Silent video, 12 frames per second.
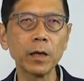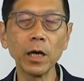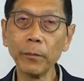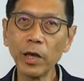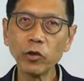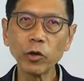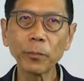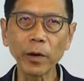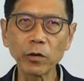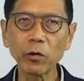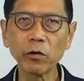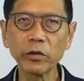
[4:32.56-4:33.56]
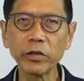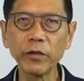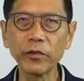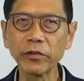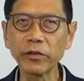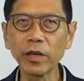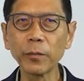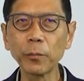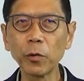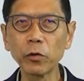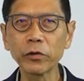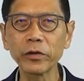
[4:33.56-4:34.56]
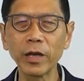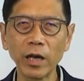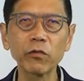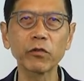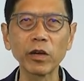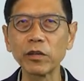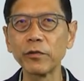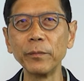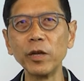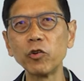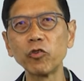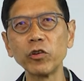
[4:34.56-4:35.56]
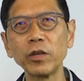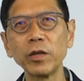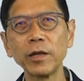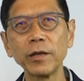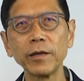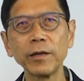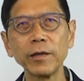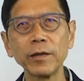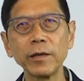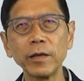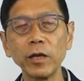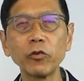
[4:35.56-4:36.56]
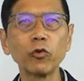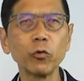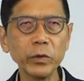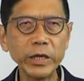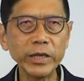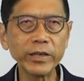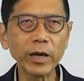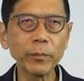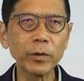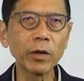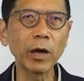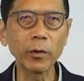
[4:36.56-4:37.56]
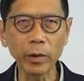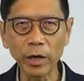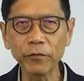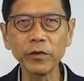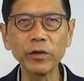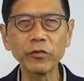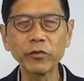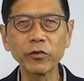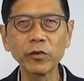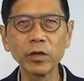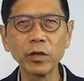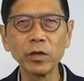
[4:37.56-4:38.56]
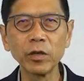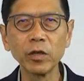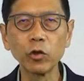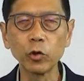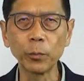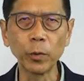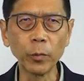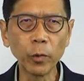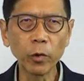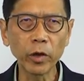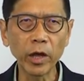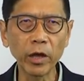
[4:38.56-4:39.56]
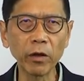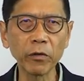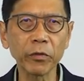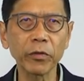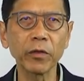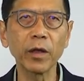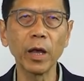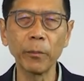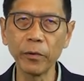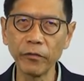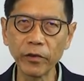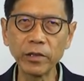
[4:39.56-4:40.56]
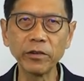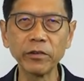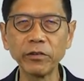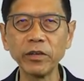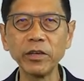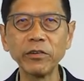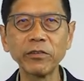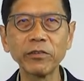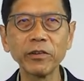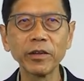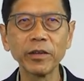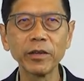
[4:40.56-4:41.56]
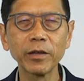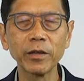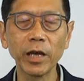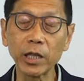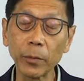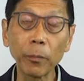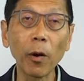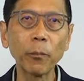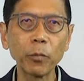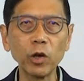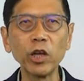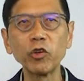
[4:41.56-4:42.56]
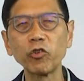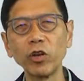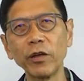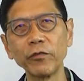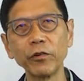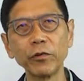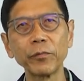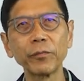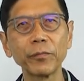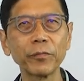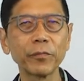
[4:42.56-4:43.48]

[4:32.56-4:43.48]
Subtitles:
A major priority for Singapore's health transformation is to redouble our efforts to promote health and prevent disease at the population level.